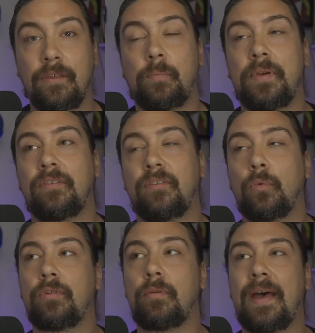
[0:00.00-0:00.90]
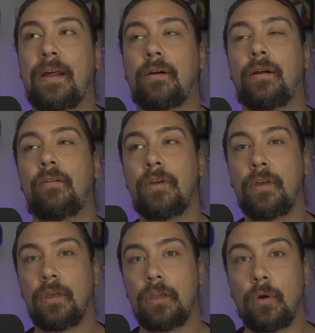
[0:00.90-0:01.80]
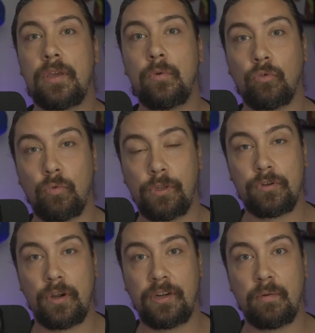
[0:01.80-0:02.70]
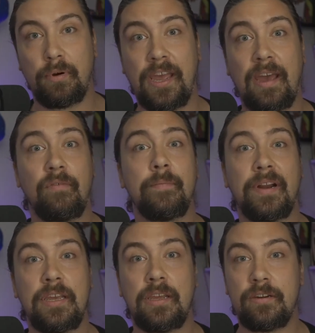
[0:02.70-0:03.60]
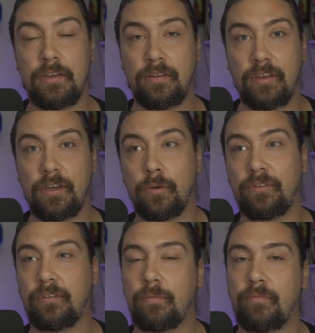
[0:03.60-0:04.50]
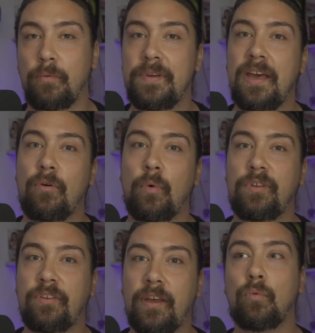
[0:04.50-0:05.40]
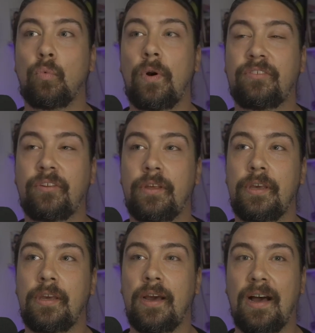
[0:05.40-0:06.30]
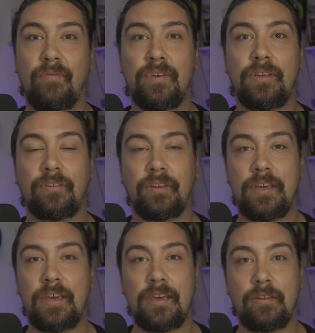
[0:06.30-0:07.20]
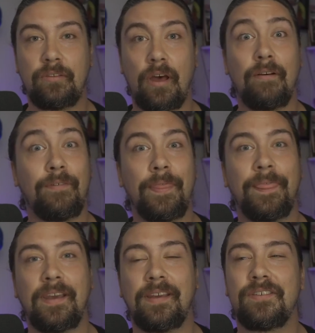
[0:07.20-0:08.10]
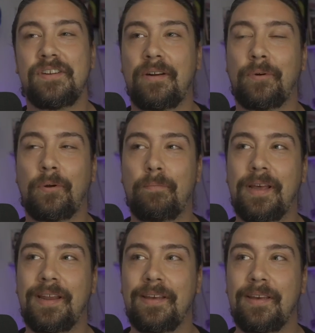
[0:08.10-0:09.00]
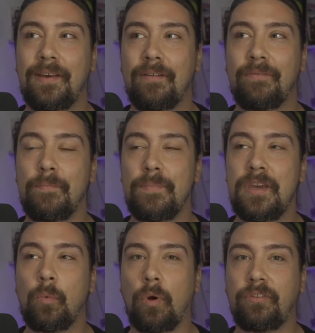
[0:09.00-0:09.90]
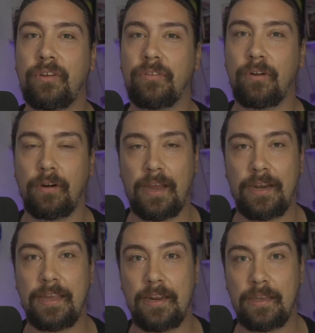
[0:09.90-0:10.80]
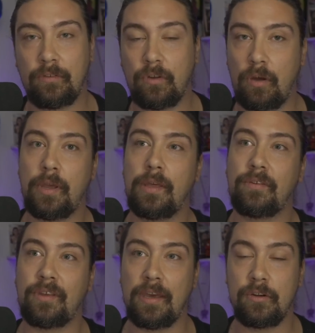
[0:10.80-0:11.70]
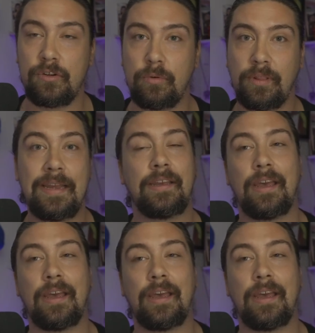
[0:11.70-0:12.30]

piece, it was a matter of, he was really trying to bring everybody into his ecosystem. For me, I've always said wrestling obviously is a fun thing in general, but for me, once they start kind of getting into, okay, this guy can shoot lightning out